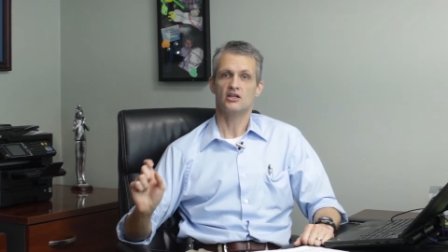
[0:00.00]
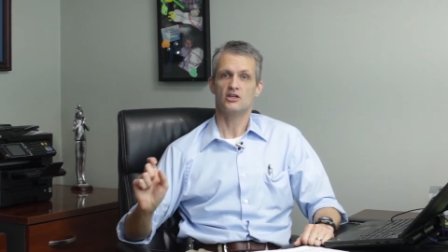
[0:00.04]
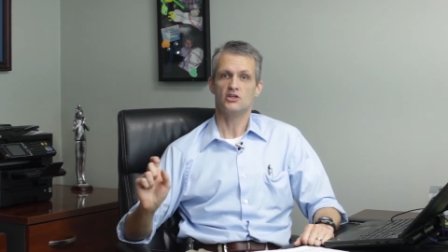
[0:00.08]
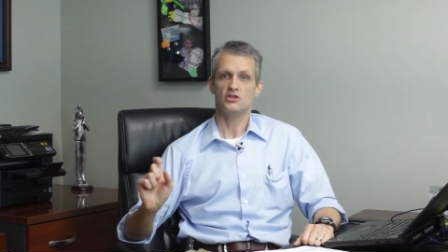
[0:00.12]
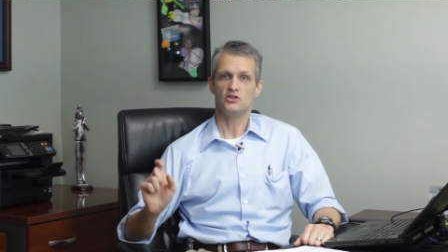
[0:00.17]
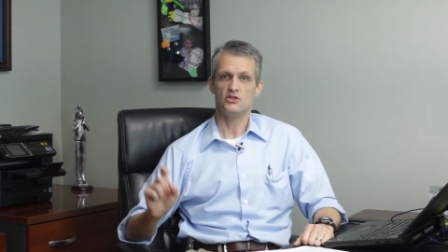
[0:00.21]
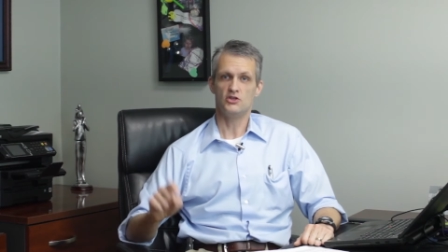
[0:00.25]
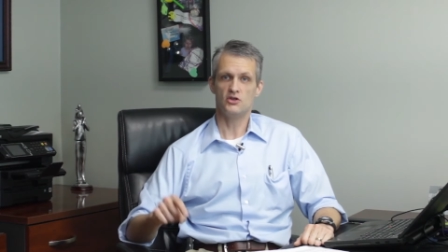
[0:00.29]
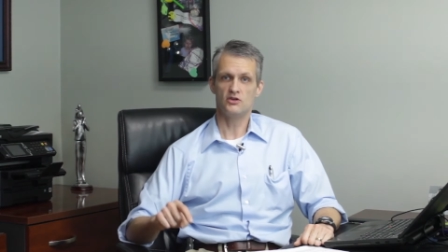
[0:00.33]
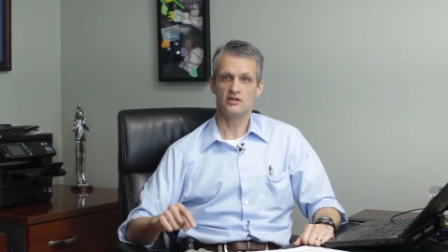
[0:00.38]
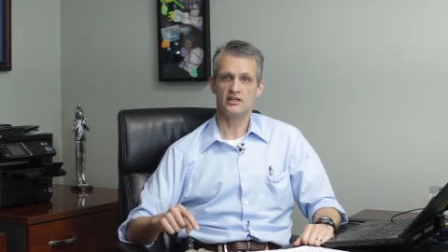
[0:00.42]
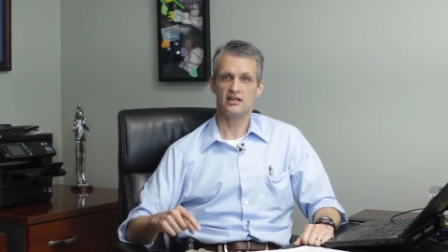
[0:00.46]

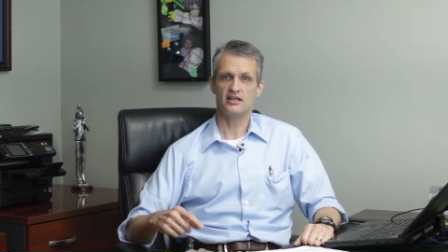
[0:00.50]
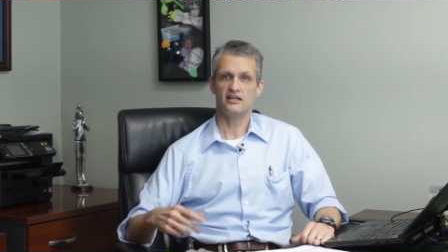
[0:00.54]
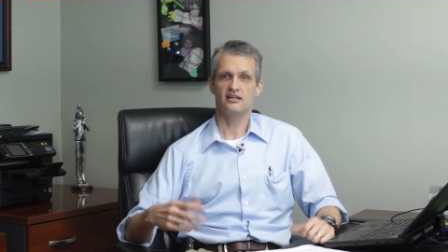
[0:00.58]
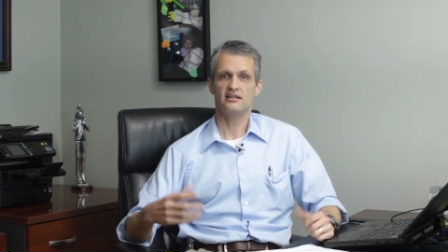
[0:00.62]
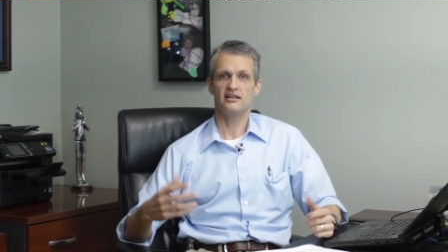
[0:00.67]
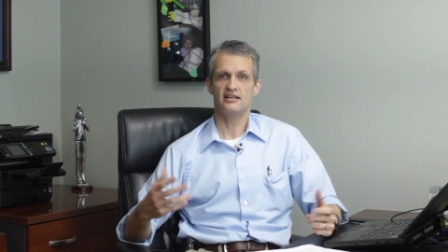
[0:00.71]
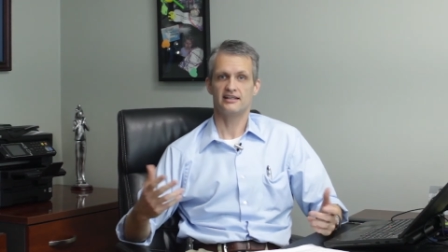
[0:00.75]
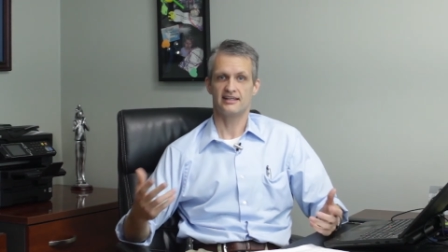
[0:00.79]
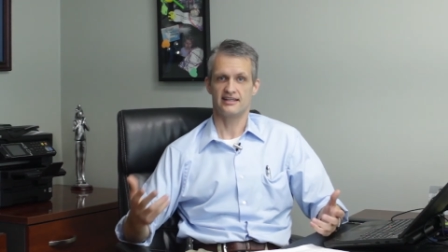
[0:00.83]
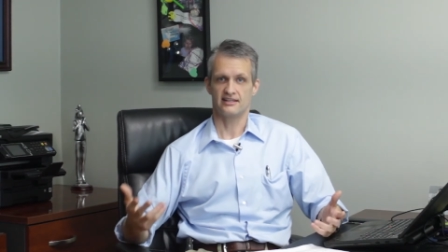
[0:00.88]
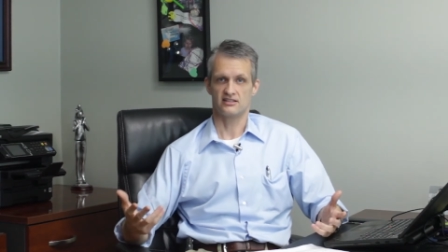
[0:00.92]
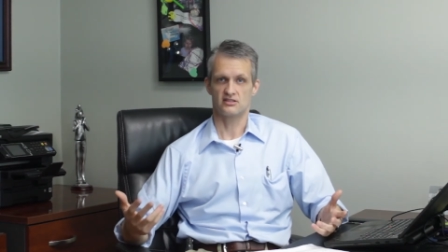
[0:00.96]
You need
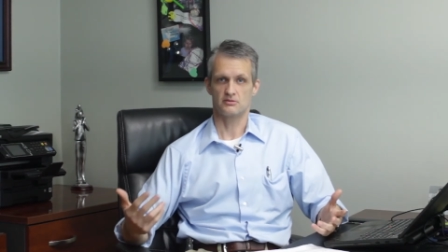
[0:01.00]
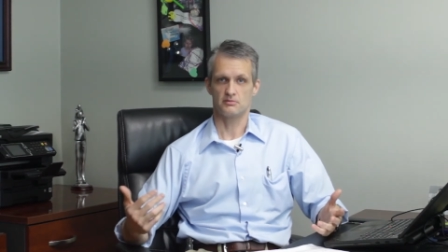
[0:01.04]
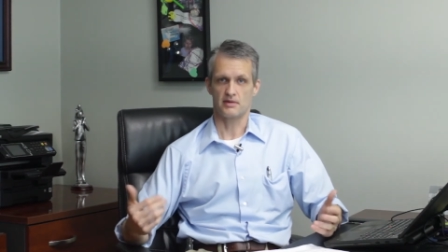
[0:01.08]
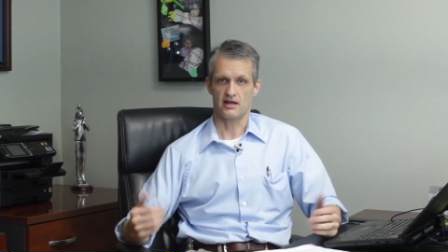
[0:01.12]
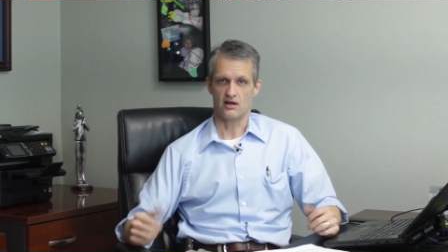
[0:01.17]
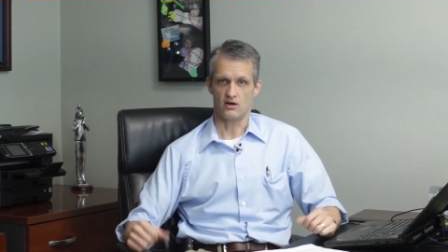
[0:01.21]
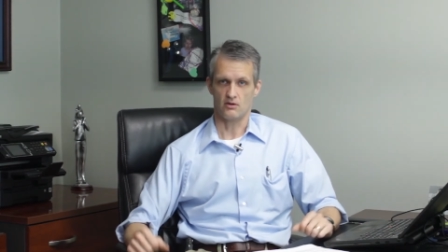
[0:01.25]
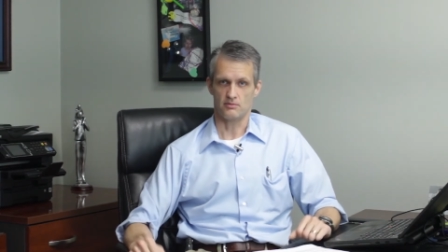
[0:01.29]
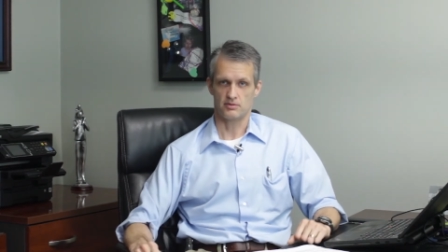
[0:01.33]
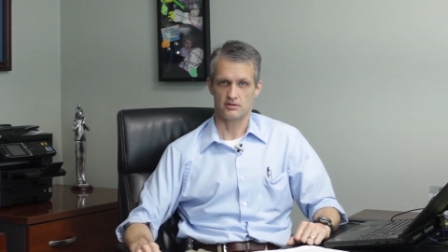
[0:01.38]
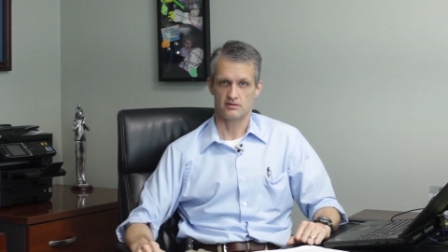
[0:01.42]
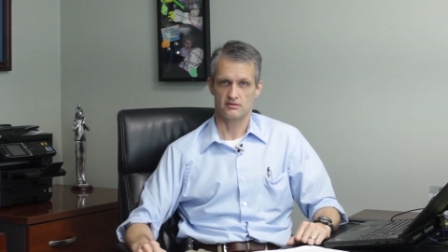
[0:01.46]
to get some
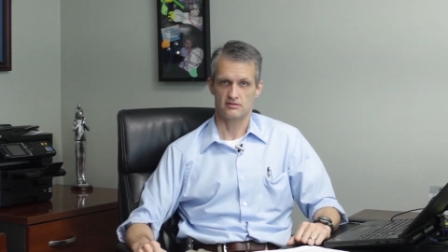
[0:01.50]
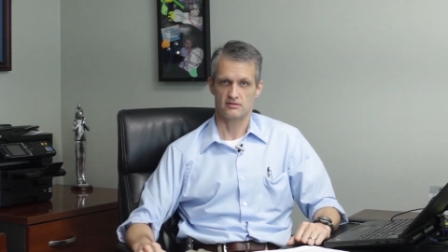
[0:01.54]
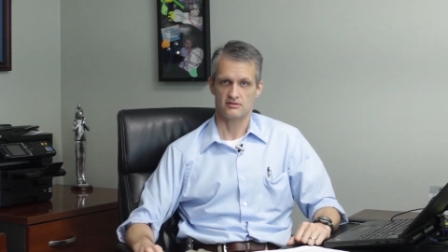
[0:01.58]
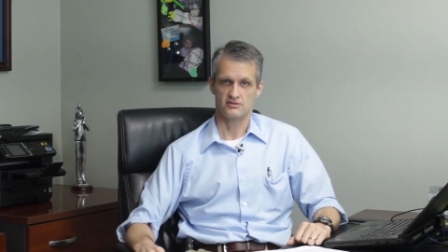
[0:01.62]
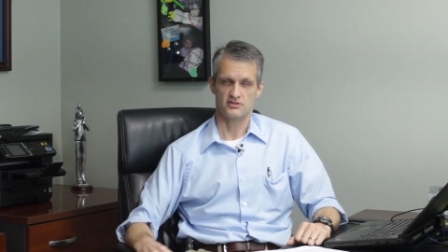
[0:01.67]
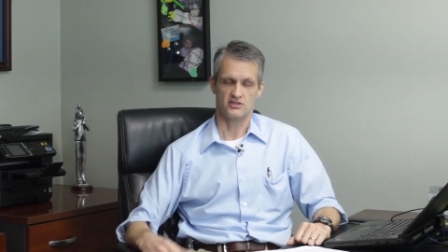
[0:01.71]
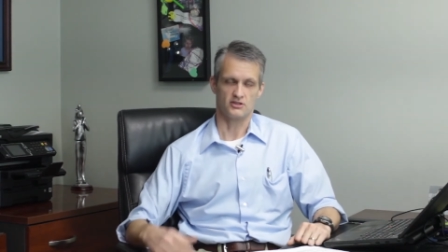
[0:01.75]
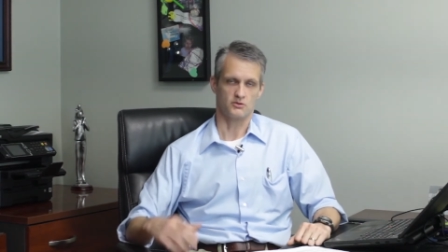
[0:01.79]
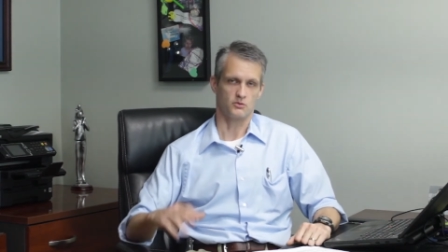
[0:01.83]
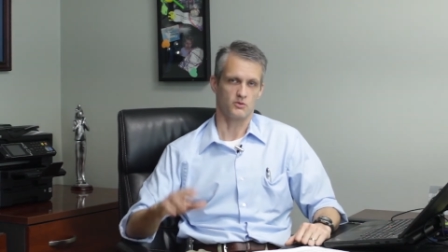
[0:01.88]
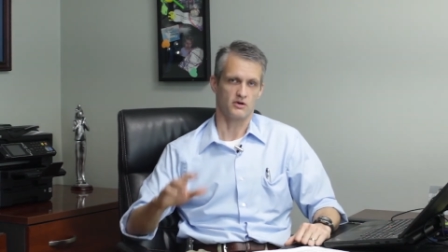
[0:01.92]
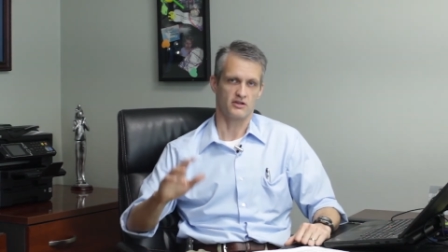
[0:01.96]
help.
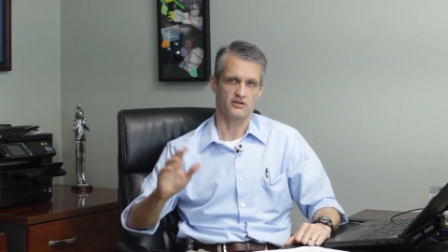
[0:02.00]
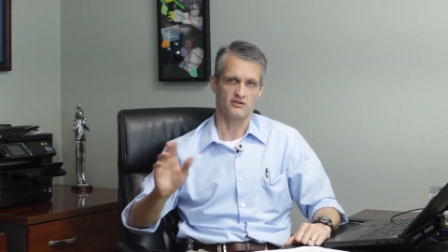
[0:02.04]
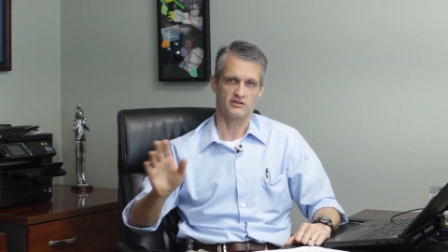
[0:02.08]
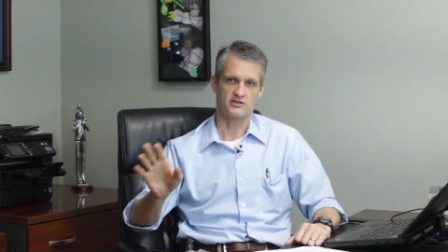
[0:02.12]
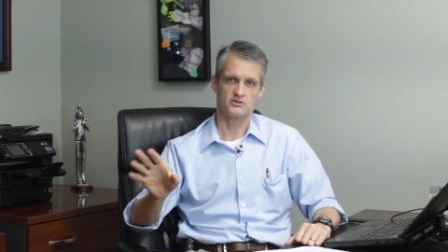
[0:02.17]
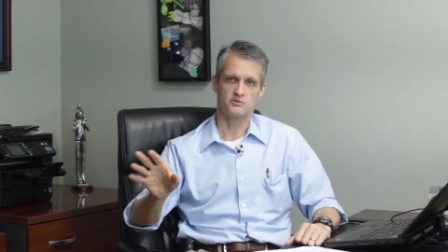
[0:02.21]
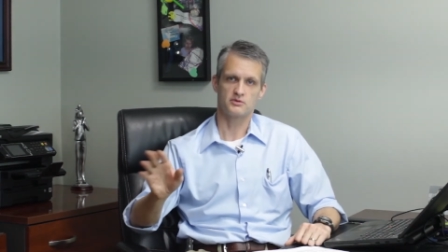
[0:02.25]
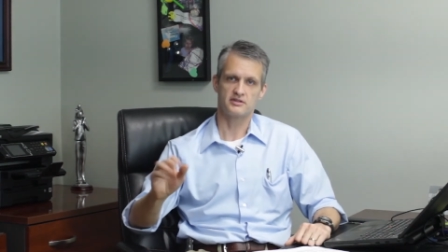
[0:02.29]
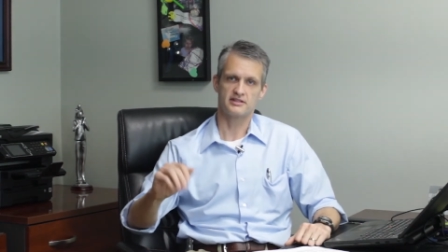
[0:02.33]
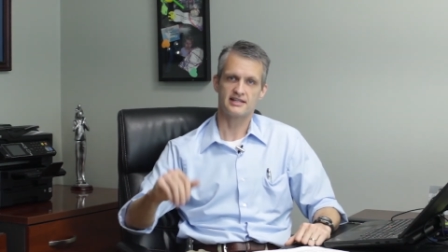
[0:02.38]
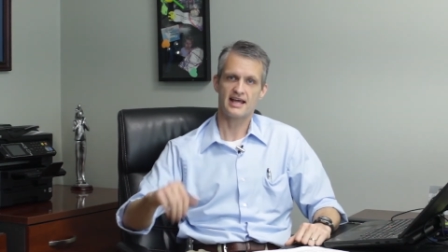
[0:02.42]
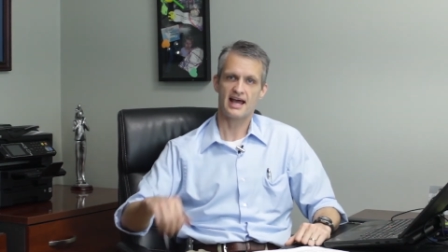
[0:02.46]
Whether it's
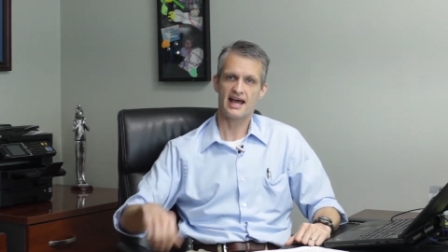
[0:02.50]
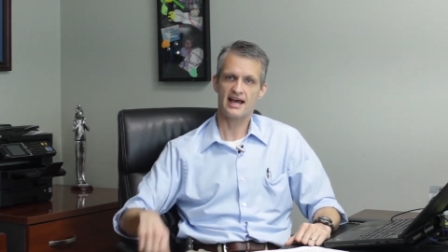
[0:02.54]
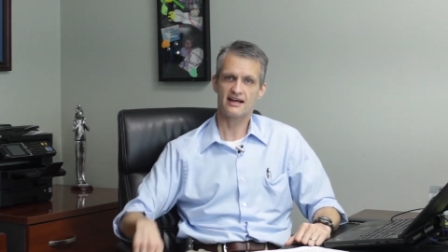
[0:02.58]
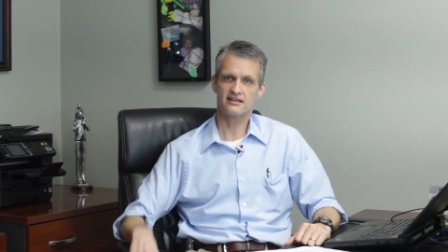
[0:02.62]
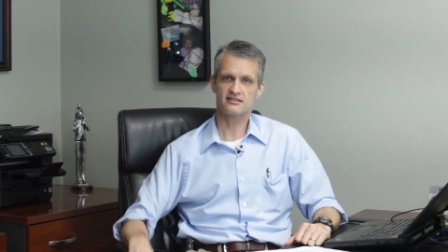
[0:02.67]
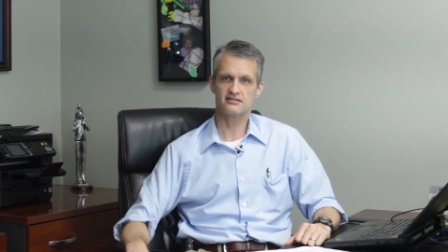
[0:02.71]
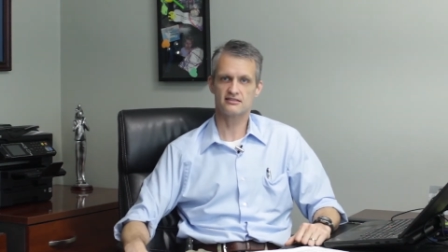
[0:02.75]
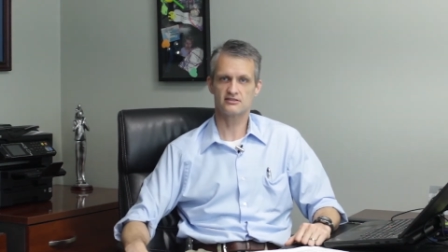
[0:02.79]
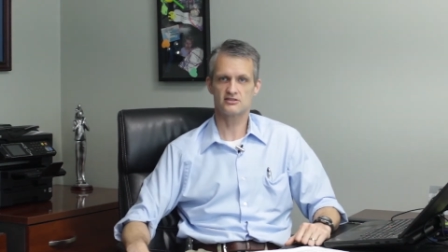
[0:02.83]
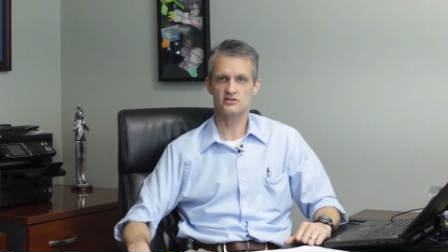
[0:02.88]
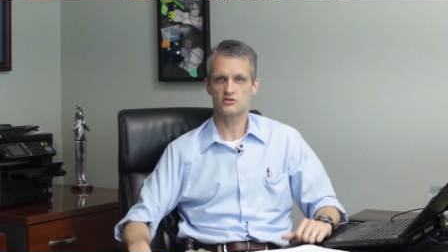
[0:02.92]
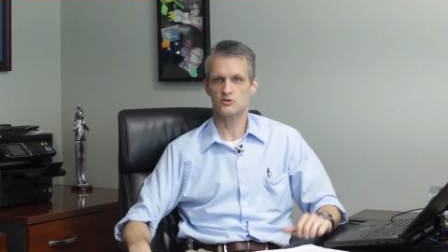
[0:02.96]
with
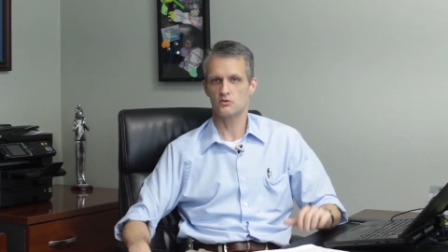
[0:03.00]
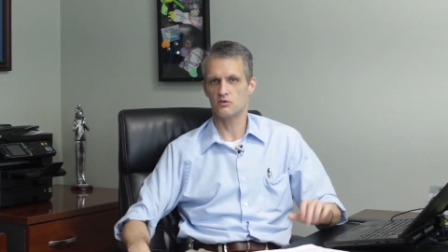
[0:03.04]
taxes,